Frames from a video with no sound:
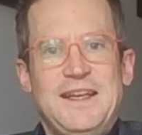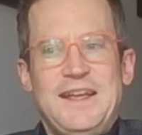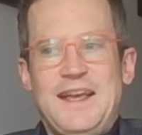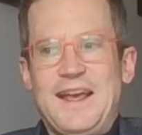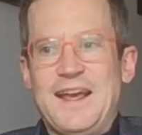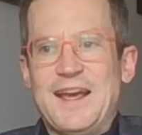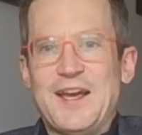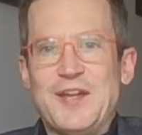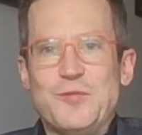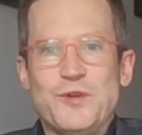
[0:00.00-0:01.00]

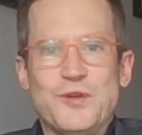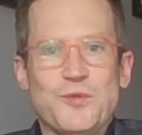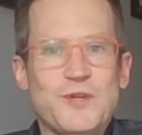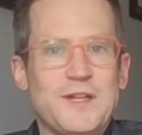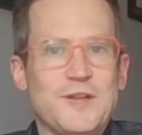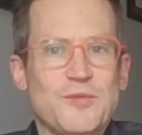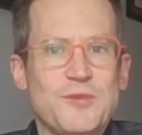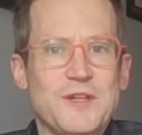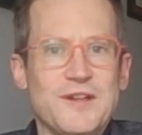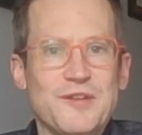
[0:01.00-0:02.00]
And we'll read a little
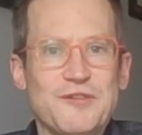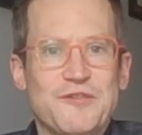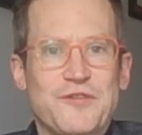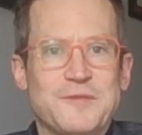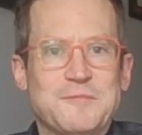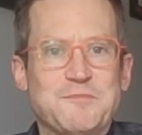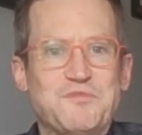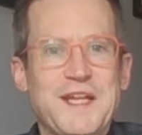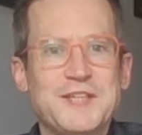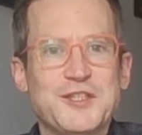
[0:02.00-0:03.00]
bit of
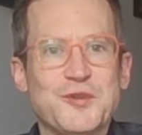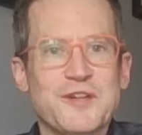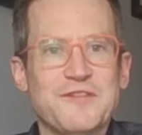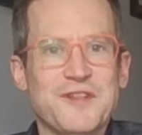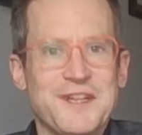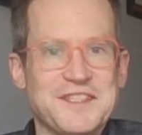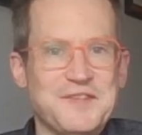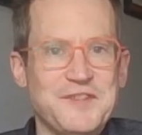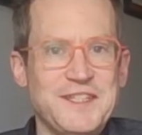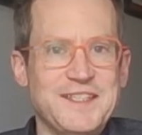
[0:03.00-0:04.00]
ancient Greek
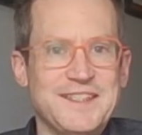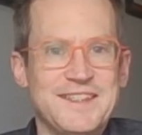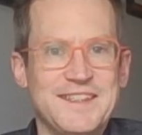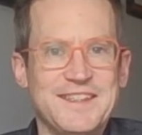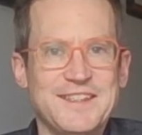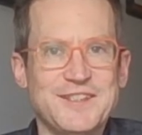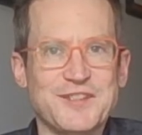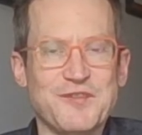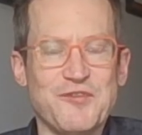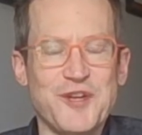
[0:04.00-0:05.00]
philosophy just
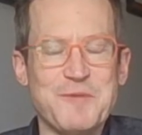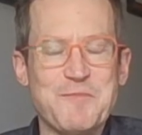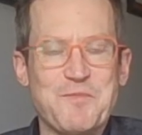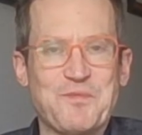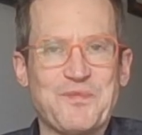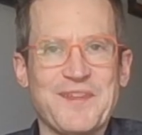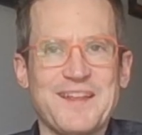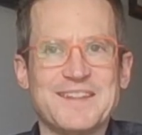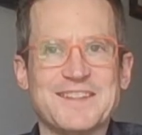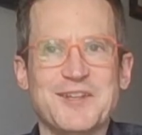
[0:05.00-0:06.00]
for fun.
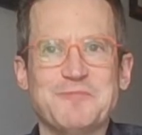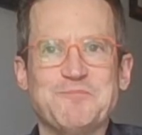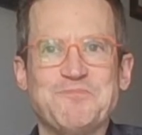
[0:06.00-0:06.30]
So,